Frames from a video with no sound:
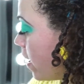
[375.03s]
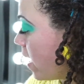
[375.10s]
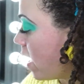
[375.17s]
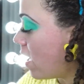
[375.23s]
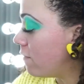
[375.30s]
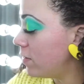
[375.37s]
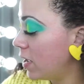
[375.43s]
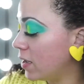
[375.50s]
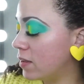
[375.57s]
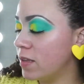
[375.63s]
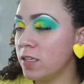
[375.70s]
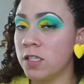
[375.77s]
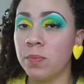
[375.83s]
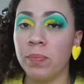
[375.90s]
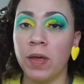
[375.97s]
have like
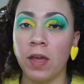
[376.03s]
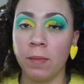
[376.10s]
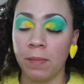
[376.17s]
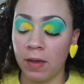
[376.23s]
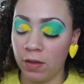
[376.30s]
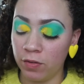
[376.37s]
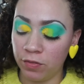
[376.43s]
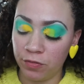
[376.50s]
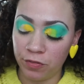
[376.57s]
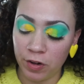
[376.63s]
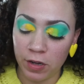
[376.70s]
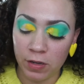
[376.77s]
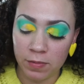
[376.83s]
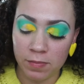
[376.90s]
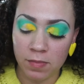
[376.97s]
this pigment
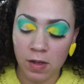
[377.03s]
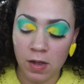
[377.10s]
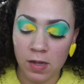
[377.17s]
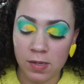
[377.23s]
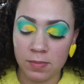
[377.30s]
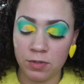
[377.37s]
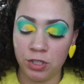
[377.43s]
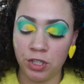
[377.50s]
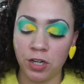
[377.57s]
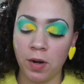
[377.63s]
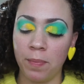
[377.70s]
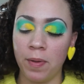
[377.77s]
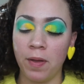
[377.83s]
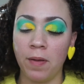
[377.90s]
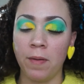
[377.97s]
from um, Sugar
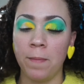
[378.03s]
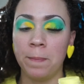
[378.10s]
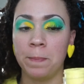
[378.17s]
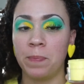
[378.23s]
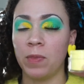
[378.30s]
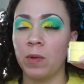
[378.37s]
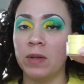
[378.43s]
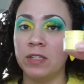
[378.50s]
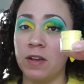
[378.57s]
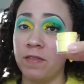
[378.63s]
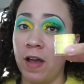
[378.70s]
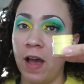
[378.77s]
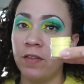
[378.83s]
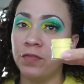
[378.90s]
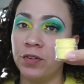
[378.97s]
Pill, which I've
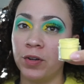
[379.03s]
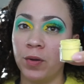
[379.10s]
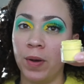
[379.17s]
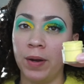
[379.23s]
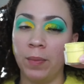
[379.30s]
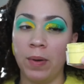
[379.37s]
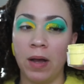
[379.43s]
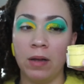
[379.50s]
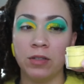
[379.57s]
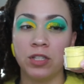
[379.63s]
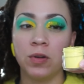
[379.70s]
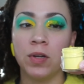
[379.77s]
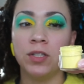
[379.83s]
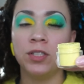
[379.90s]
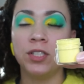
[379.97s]
had for quite a while.
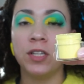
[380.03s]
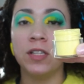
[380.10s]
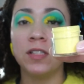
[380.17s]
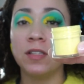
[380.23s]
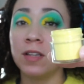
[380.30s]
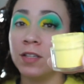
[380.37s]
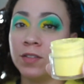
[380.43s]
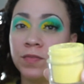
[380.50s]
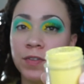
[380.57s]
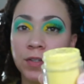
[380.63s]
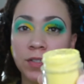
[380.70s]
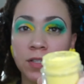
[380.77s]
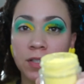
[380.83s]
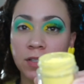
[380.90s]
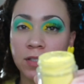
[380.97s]
So it's just, it's filled
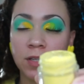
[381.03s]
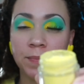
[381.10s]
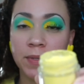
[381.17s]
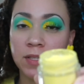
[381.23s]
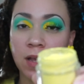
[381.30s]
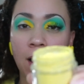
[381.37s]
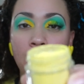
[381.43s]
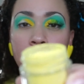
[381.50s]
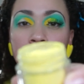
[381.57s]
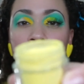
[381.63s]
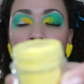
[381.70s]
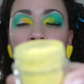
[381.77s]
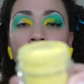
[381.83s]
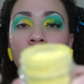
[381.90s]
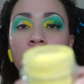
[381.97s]
to the tippy top.
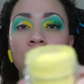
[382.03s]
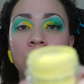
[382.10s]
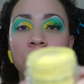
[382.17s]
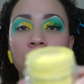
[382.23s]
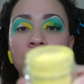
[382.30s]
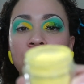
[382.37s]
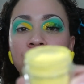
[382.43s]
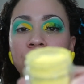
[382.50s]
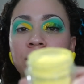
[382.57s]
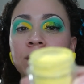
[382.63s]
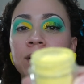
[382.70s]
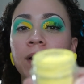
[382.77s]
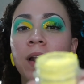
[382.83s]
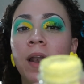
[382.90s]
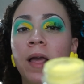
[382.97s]
So it's
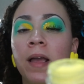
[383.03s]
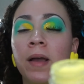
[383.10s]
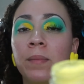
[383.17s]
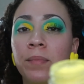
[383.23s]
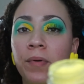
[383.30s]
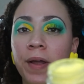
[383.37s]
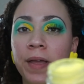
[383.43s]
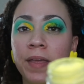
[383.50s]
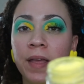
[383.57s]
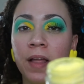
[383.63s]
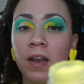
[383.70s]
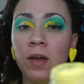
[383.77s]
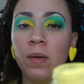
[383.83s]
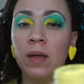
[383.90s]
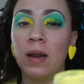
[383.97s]
just like a bright
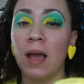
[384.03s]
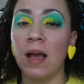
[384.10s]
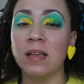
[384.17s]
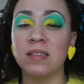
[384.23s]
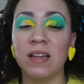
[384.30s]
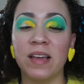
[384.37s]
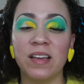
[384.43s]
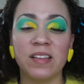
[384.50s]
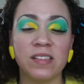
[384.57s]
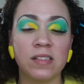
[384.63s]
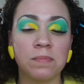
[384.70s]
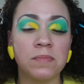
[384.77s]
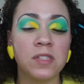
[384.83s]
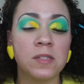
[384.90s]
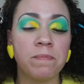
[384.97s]
yellow and has like
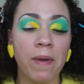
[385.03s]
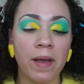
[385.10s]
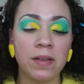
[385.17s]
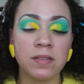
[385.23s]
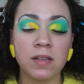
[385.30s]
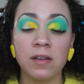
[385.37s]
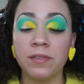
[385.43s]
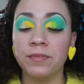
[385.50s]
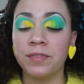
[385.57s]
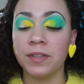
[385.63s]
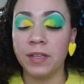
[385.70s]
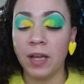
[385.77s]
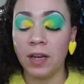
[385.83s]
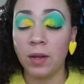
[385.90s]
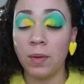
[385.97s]
some specks of
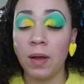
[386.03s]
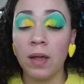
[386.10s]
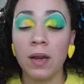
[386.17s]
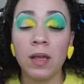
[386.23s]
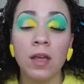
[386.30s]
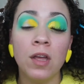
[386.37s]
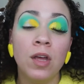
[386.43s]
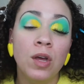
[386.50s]
yellow on it.